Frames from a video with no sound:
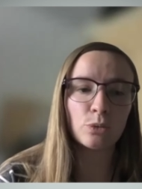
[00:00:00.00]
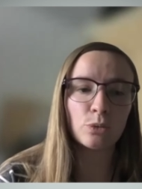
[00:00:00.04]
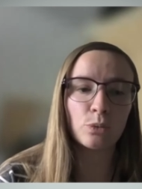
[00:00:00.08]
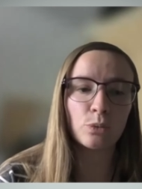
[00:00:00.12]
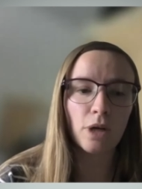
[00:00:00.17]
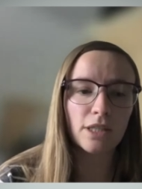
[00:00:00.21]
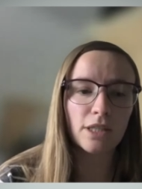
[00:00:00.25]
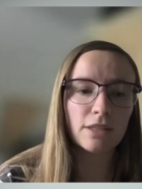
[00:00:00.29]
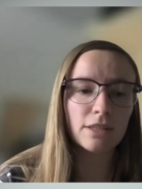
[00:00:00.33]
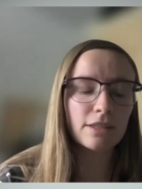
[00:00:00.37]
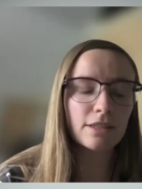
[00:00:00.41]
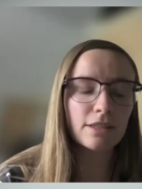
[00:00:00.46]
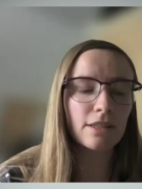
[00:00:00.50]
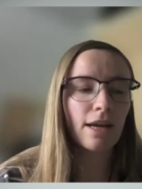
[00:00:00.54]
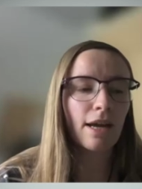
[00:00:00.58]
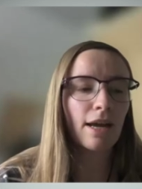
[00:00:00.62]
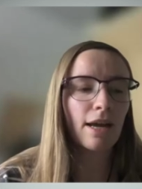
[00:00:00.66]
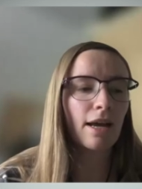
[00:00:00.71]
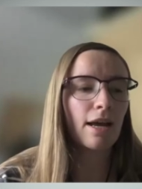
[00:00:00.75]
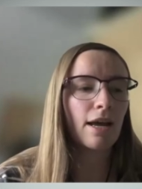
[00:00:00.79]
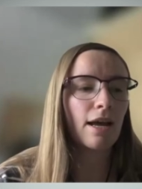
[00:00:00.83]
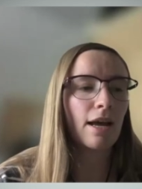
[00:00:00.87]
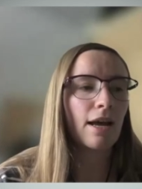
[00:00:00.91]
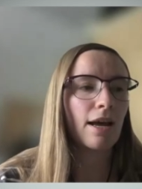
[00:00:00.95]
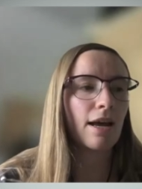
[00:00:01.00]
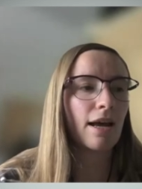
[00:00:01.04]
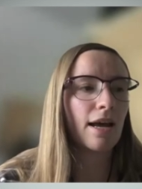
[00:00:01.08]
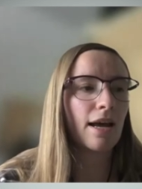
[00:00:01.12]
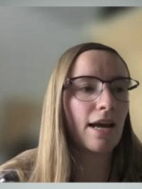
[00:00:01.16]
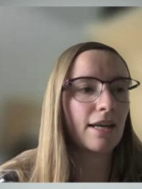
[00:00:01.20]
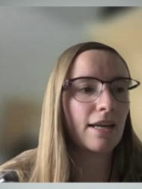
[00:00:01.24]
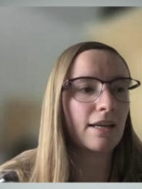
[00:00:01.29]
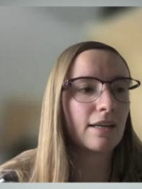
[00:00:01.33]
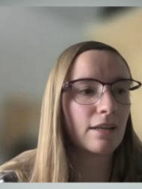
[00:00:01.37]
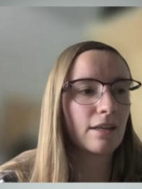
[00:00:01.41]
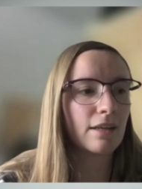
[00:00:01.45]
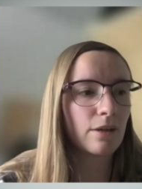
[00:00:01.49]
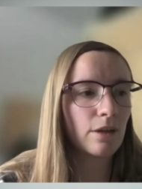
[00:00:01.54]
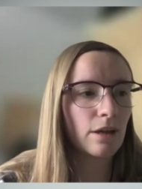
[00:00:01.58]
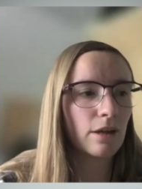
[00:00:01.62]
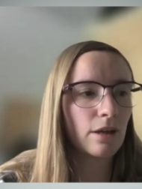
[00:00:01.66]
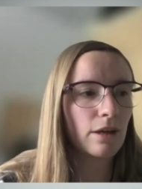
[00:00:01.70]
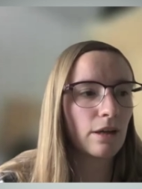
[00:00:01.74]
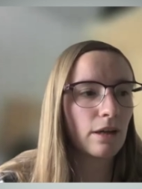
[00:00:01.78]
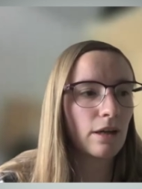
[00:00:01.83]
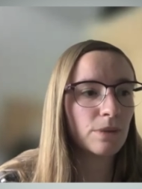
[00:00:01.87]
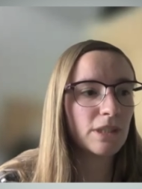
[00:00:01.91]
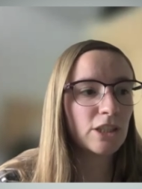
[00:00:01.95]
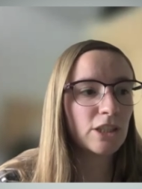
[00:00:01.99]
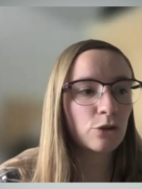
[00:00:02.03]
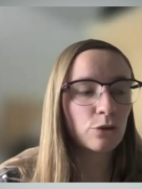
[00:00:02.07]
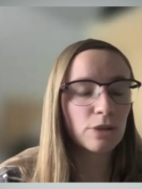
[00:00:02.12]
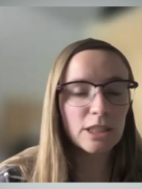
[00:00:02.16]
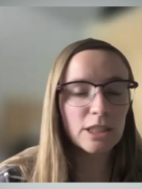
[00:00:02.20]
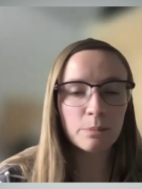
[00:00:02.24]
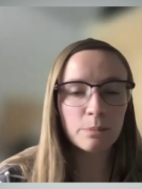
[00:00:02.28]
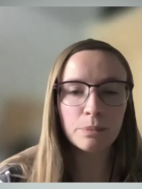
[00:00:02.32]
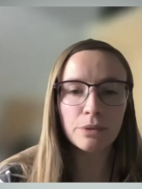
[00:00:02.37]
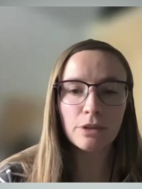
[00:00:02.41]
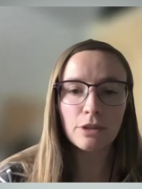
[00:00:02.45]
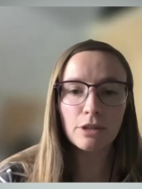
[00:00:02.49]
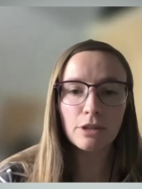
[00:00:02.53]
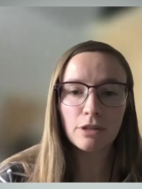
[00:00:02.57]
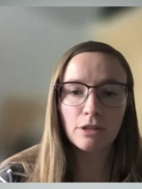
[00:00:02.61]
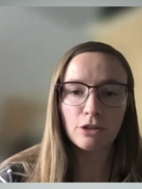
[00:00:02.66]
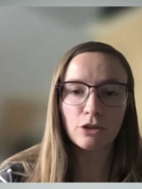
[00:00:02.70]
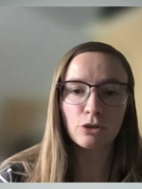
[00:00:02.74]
you want, and with CRISPR